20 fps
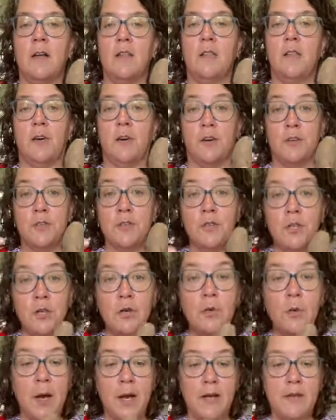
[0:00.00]
There are
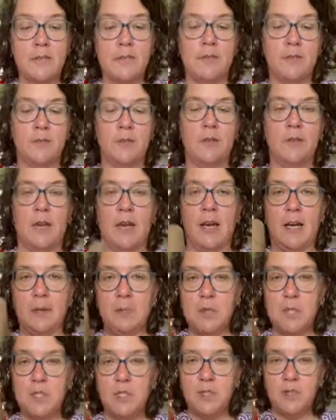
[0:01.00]
two ways to do that.
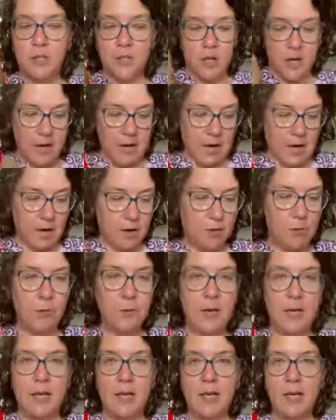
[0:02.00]
I'm going to show you how
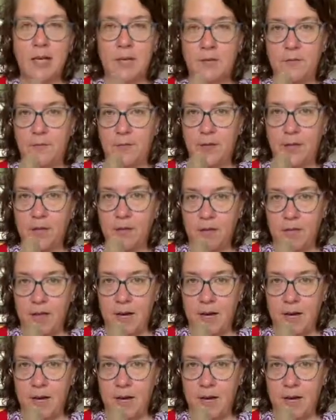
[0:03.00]
we can figure